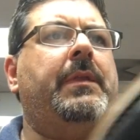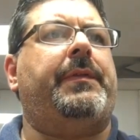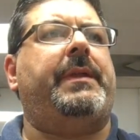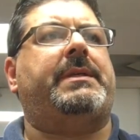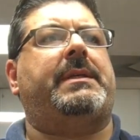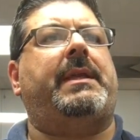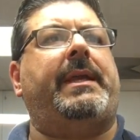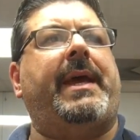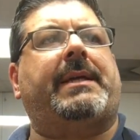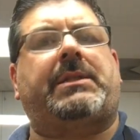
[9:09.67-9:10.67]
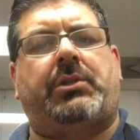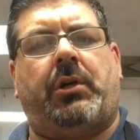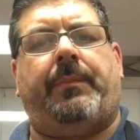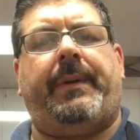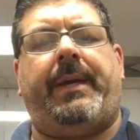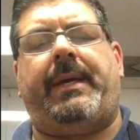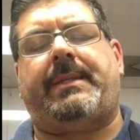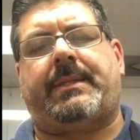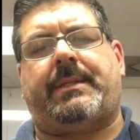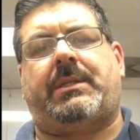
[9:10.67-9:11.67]
This is the next job,
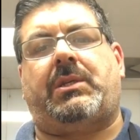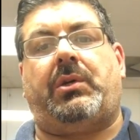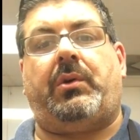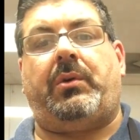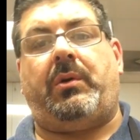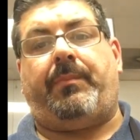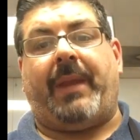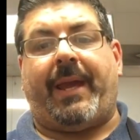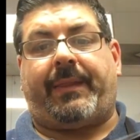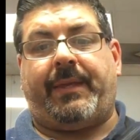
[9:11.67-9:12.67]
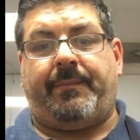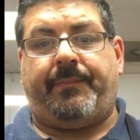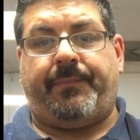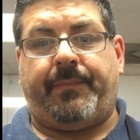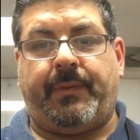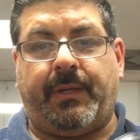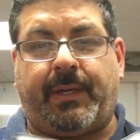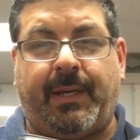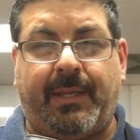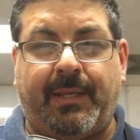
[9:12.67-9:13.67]
is to black them
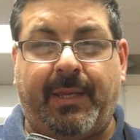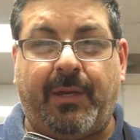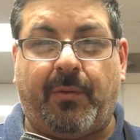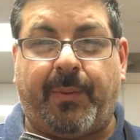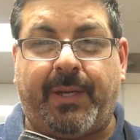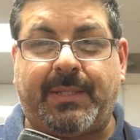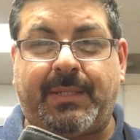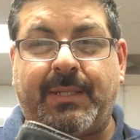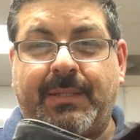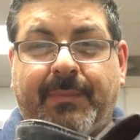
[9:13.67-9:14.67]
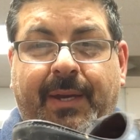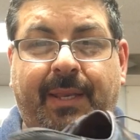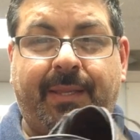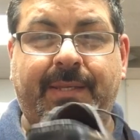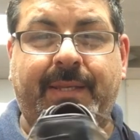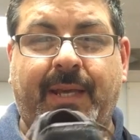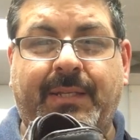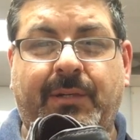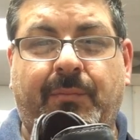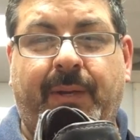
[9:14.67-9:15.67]
again. The heel bases, made stacked
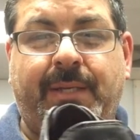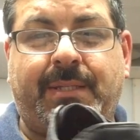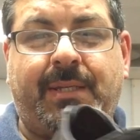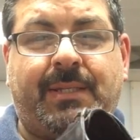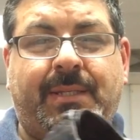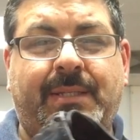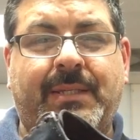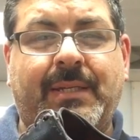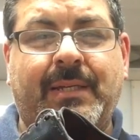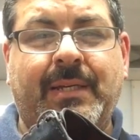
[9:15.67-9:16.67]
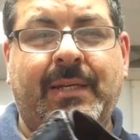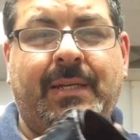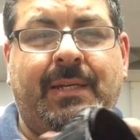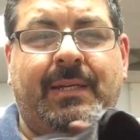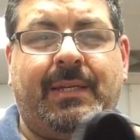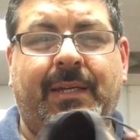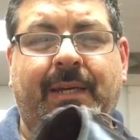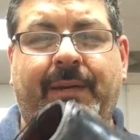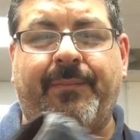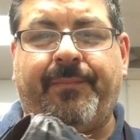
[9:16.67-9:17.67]
heel bases.
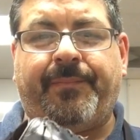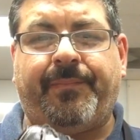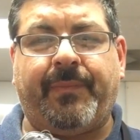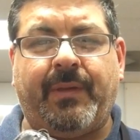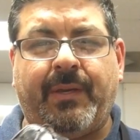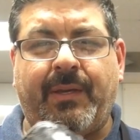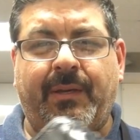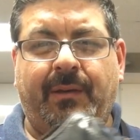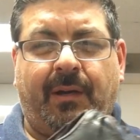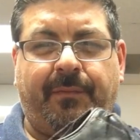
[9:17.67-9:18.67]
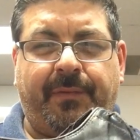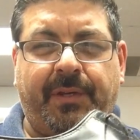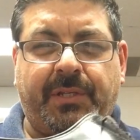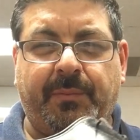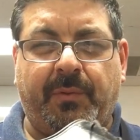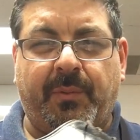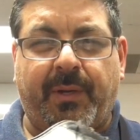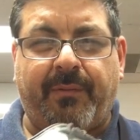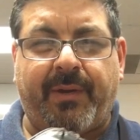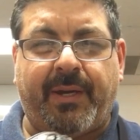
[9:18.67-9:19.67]
Yeah, I've finished them all the
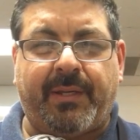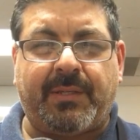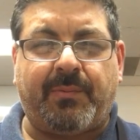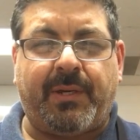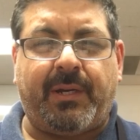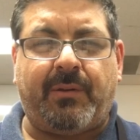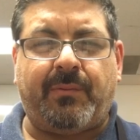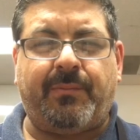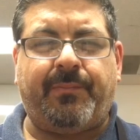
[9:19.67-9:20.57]
way around as well.